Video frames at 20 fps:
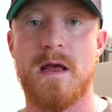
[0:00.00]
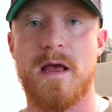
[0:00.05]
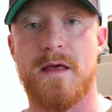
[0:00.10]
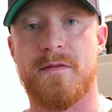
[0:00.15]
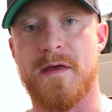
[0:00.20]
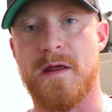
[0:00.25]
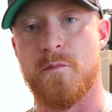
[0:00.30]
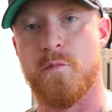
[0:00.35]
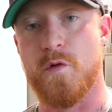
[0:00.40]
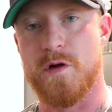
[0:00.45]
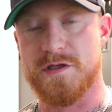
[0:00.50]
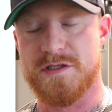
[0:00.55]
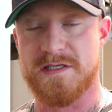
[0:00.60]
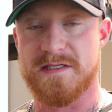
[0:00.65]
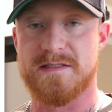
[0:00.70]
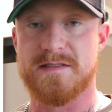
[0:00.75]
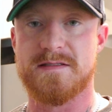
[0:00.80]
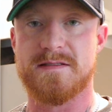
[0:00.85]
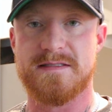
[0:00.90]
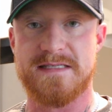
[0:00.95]
And then once
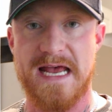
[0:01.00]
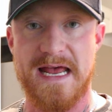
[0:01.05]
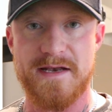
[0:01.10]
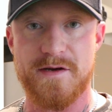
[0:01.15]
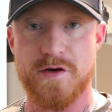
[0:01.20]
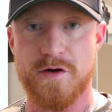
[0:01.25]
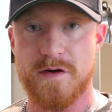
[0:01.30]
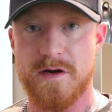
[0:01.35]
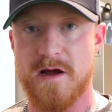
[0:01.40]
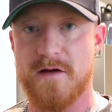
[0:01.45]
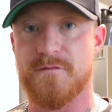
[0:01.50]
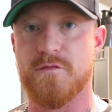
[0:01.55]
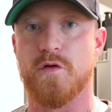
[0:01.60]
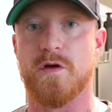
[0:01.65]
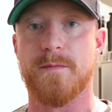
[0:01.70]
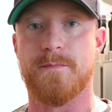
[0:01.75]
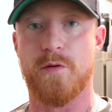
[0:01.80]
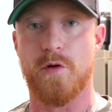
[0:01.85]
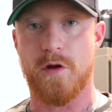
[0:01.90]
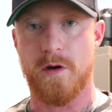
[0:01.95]
it's tender enough, you
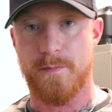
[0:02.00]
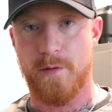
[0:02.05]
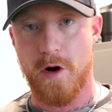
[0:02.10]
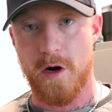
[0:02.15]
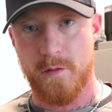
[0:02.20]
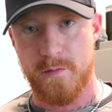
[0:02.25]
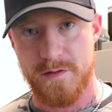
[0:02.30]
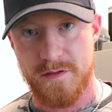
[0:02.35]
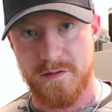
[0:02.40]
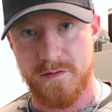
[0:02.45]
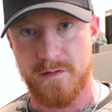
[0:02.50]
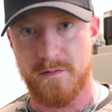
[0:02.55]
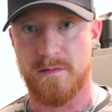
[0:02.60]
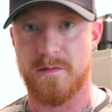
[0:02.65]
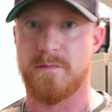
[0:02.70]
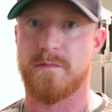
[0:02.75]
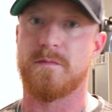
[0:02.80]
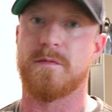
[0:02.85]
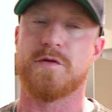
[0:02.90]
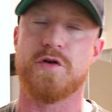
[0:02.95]
can pull it apart with
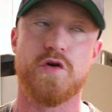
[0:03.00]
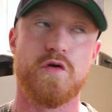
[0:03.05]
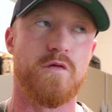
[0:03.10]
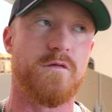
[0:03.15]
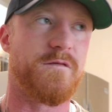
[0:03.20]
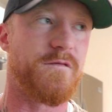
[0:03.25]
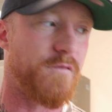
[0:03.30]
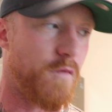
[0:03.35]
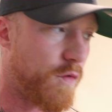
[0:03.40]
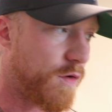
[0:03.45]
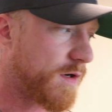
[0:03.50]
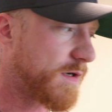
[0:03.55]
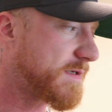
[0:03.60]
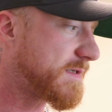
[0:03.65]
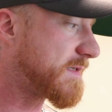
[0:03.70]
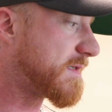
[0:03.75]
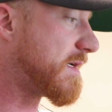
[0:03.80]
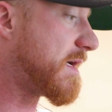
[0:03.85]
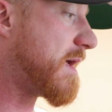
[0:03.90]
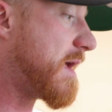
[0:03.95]
two
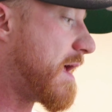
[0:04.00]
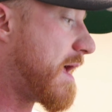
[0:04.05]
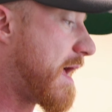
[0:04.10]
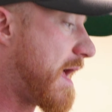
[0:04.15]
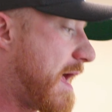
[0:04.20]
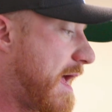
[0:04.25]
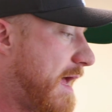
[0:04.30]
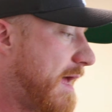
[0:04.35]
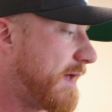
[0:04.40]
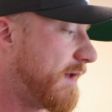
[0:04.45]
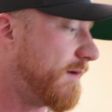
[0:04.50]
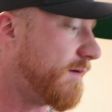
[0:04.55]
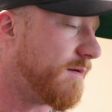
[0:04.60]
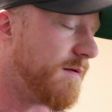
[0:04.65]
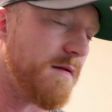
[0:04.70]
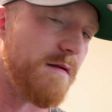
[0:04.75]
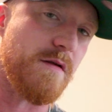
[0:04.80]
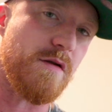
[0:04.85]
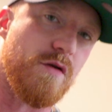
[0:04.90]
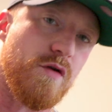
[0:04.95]
forks and
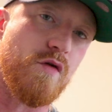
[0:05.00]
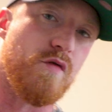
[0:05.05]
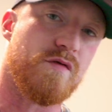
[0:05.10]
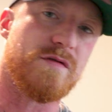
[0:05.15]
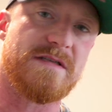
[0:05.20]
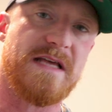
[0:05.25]
use